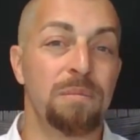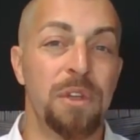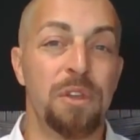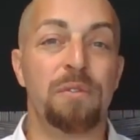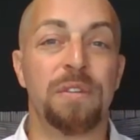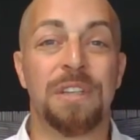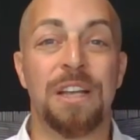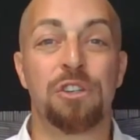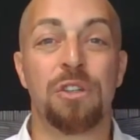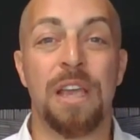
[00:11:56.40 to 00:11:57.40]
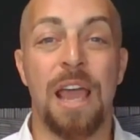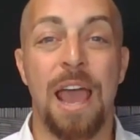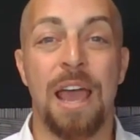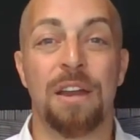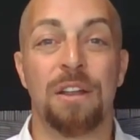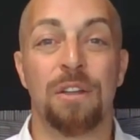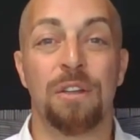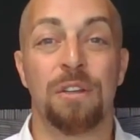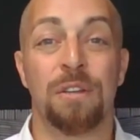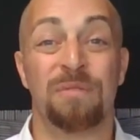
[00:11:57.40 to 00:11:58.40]
that you've essentially had
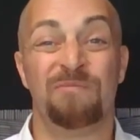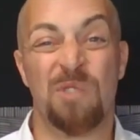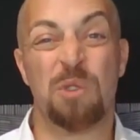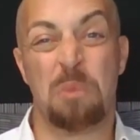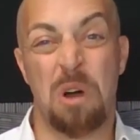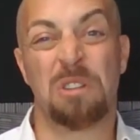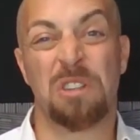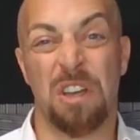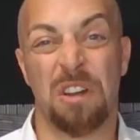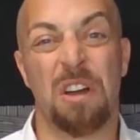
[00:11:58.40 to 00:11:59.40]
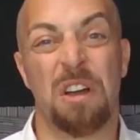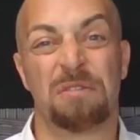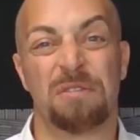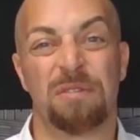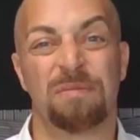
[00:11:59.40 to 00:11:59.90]
your balls cut off.